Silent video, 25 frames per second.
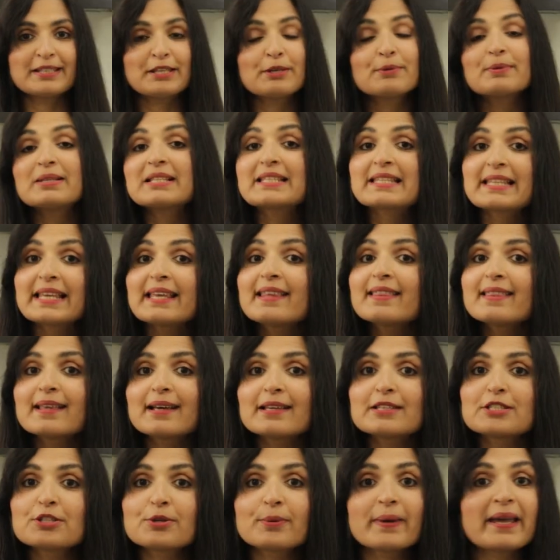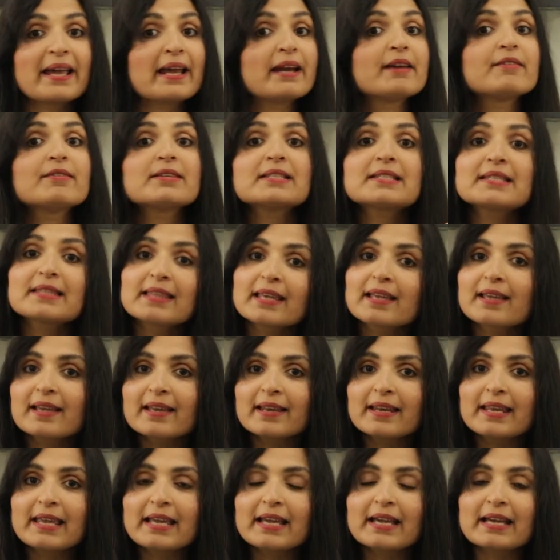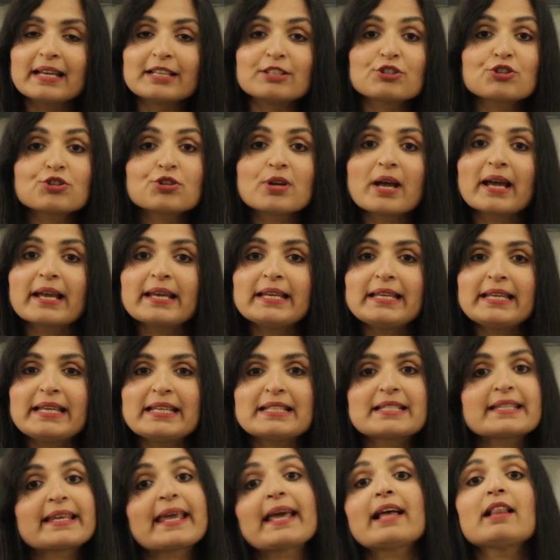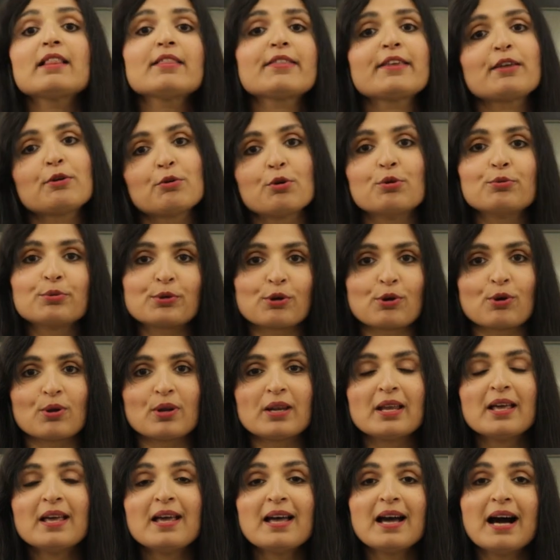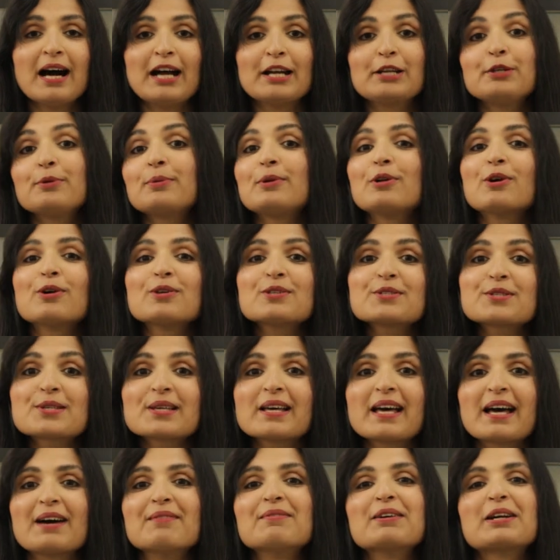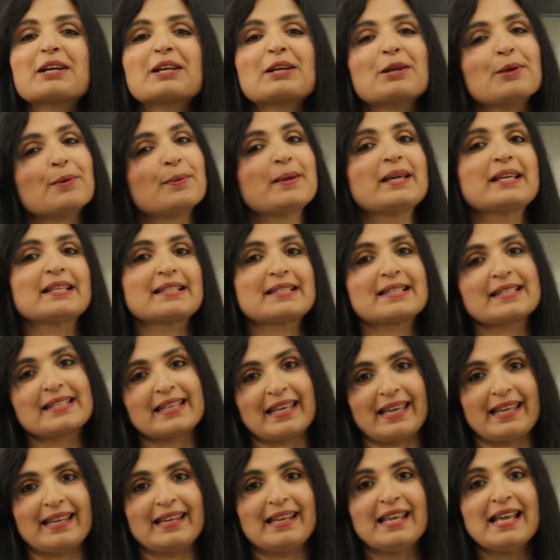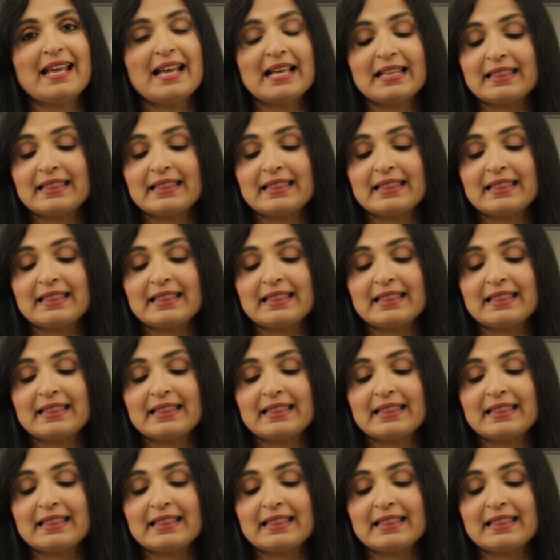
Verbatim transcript: You will see that your hair is thickening and shiny, it's healthy overall, and you will also have a glowing skin.